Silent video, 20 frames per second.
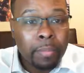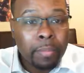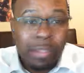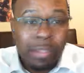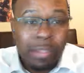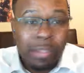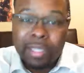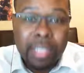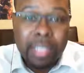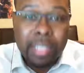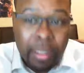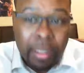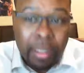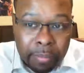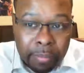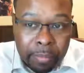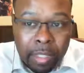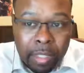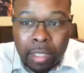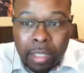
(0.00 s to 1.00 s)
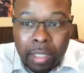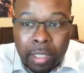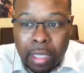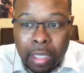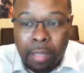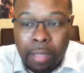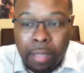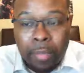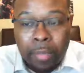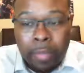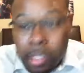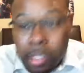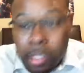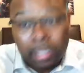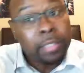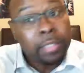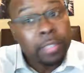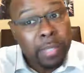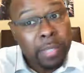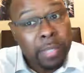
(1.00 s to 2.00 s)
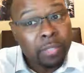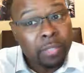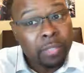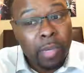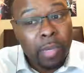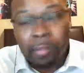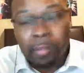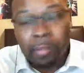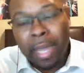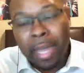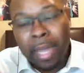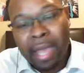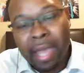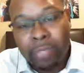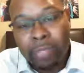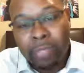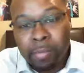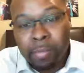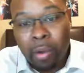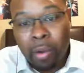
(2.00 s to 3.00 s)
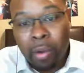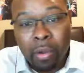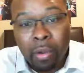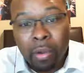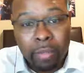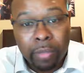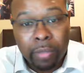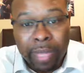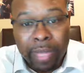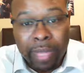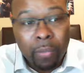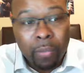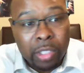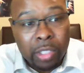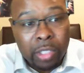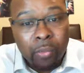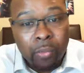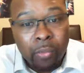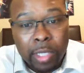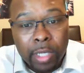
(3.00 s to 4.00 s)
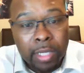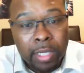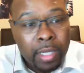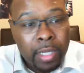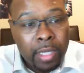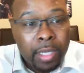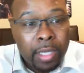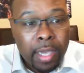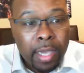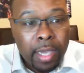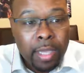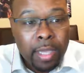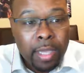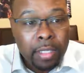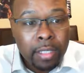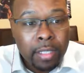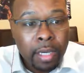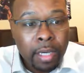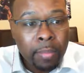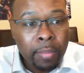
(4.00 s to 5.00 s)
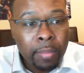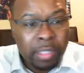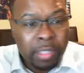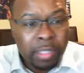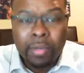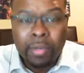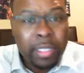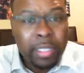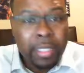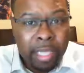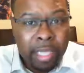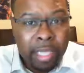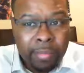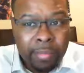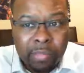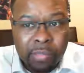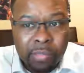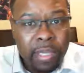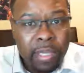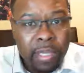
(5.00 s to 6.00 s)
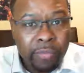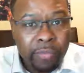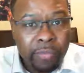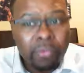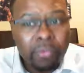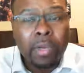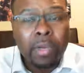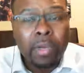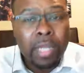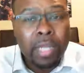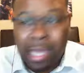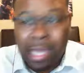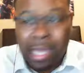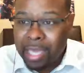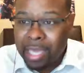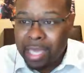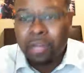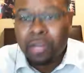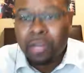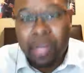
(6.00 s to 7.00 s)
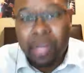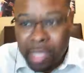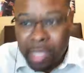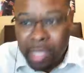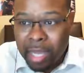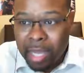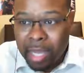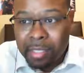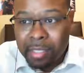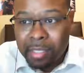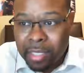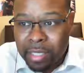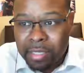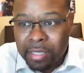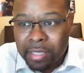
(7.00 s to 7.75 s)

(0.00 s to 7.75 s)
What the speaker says: Donate to him. Donate to me as well. I have a small goal of like 120. And but donate to him as well if you want to like enter in the contest.